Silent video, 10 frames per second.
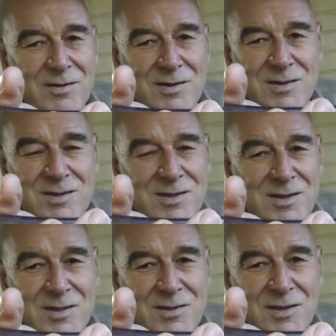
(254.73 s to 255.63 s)

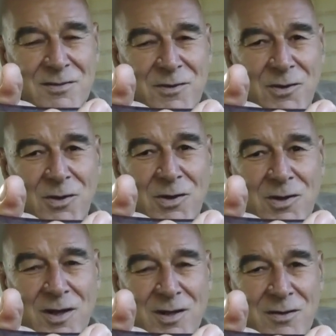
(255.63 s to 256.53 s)
you just didn't feel
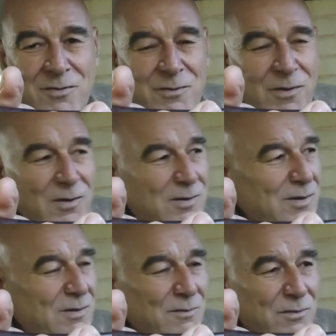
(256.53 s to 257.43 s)
good, like you
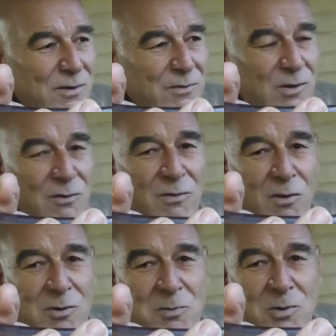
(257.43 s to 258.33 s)
feel
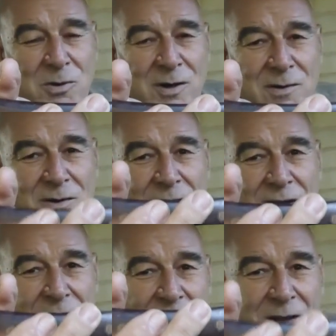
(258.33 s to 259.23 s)
vulnerable, whatever.
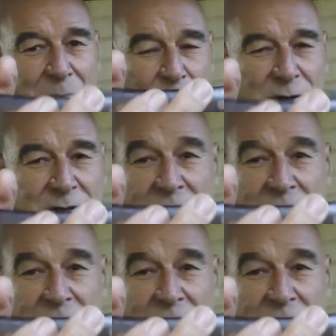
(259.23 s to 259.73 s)
Putting